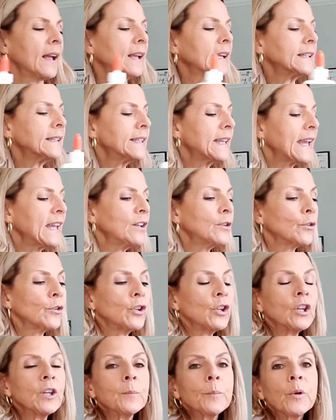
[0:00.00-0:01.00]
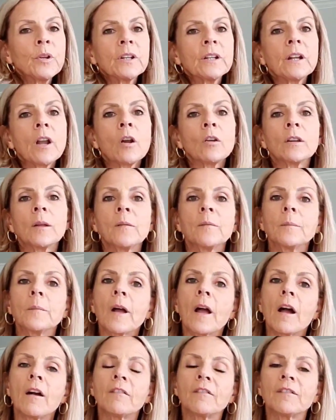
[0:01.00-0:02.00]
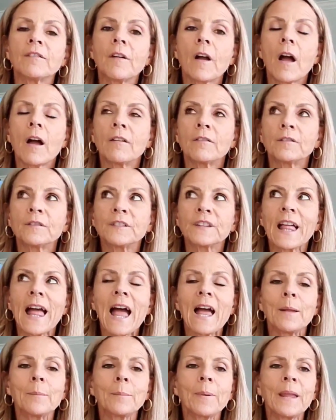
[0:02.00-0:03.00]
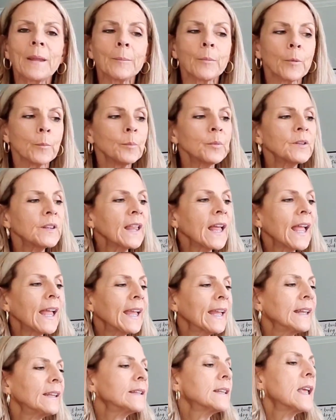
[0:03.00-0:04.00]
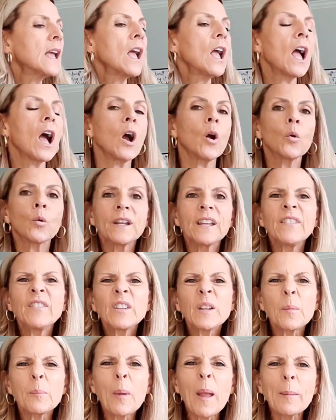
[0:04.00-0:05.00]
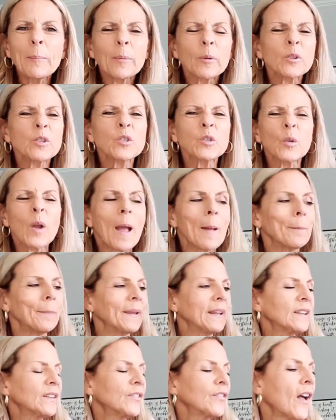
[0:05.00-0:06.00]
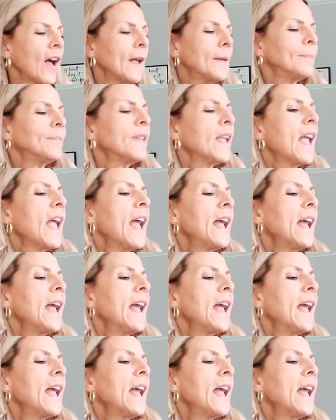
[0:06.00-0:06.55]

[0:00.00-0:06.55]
a container. You can put it on a, a, a flat paper plate or even a paper scrap. It's fine.